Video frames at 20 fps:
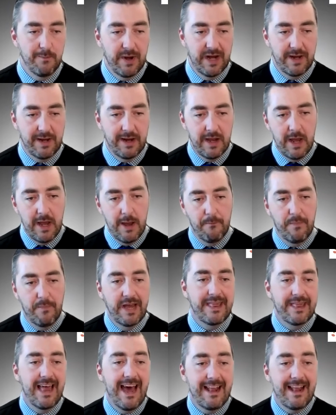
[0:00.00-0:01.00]
But
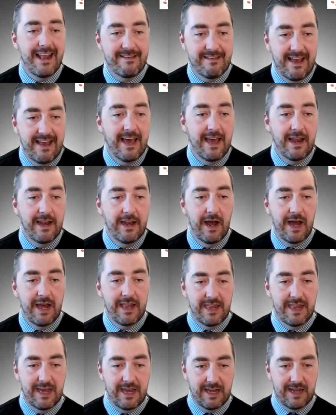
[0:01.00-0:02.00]
that said,
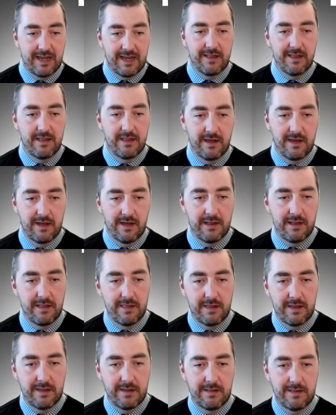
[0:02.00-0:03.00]
I think
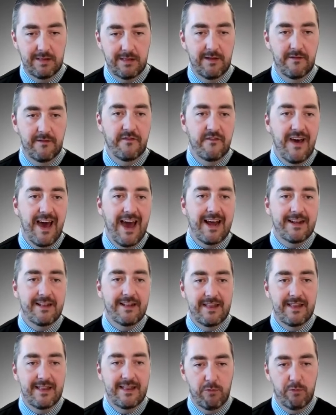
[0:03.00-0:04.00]
the
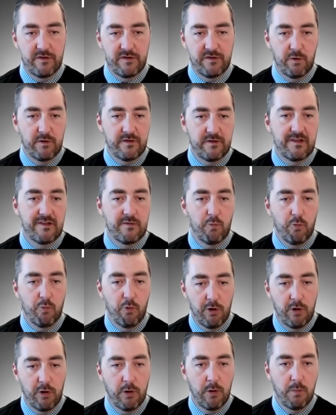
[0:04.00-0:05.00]
fact that resources
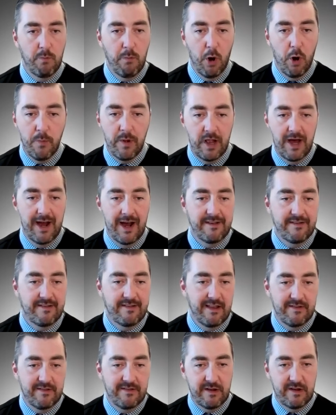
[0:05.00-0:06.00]
were mobilized
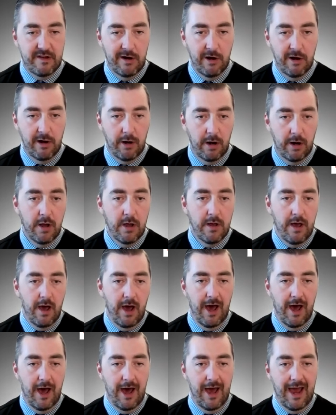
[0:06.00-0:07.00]
this year
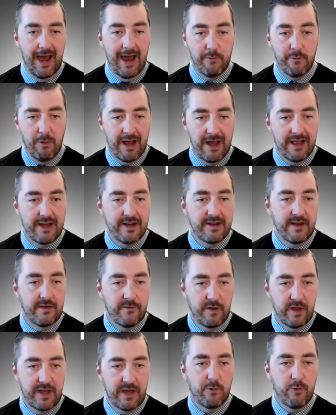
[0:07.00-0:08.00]
and
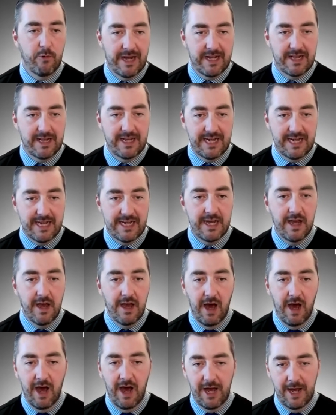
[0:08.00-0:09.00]
relatively quickly,
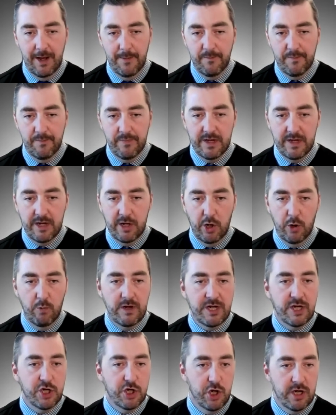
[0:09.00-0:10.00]

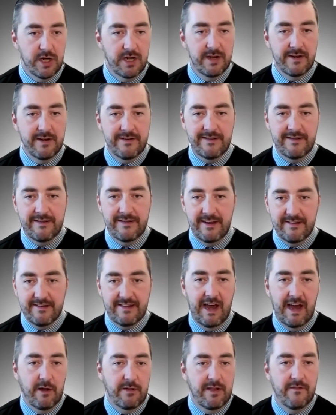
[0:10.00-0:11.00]
we shouldn't
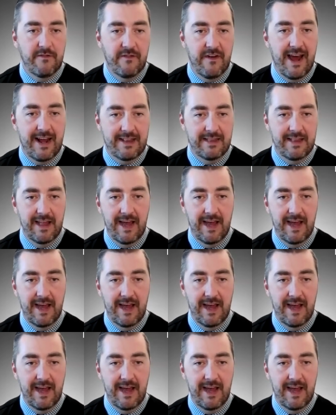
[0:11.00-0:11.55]
discount the fact